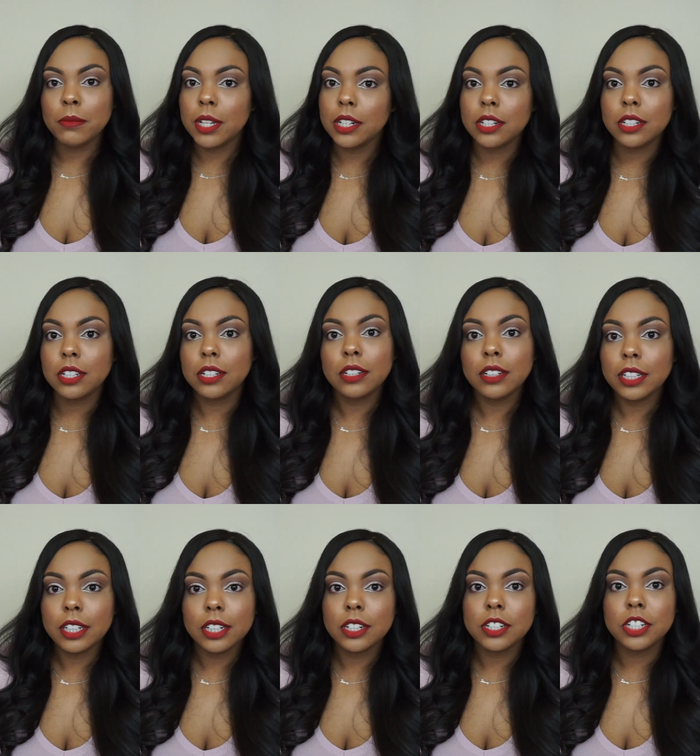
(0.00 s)
mixed
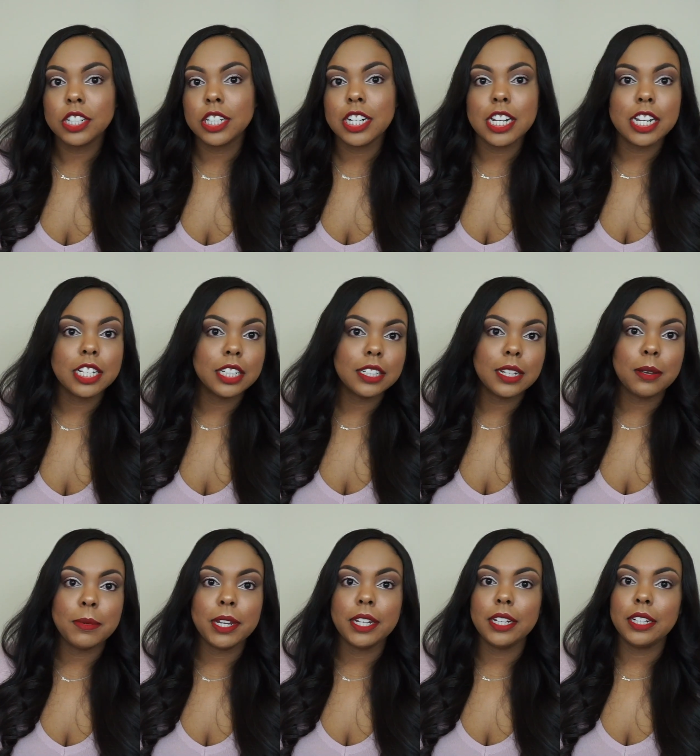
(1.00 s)
liquor drinks,
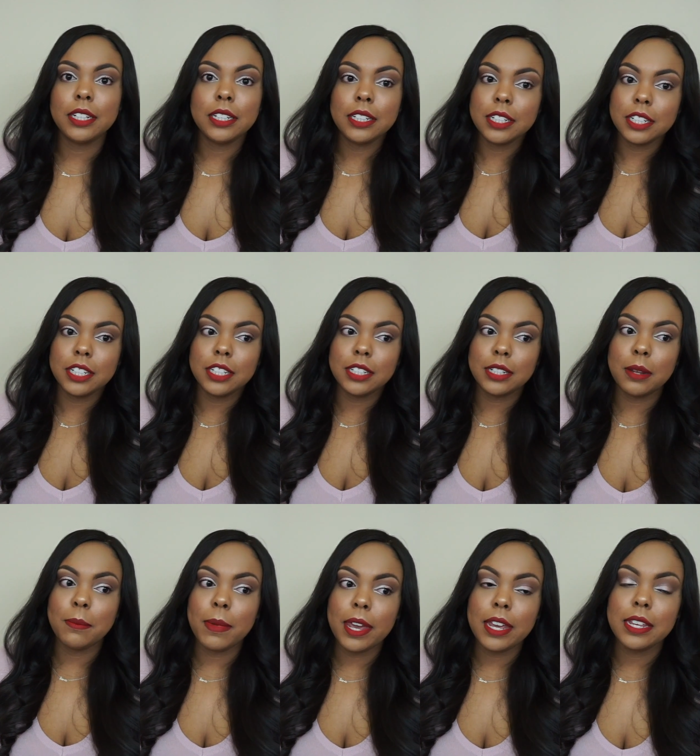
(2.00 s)
I mean, it's just
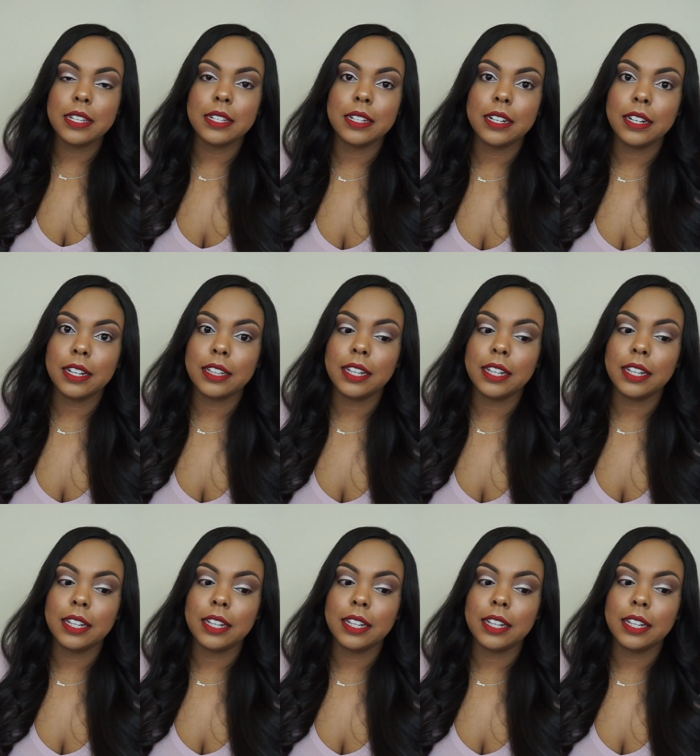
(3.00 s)
amazing.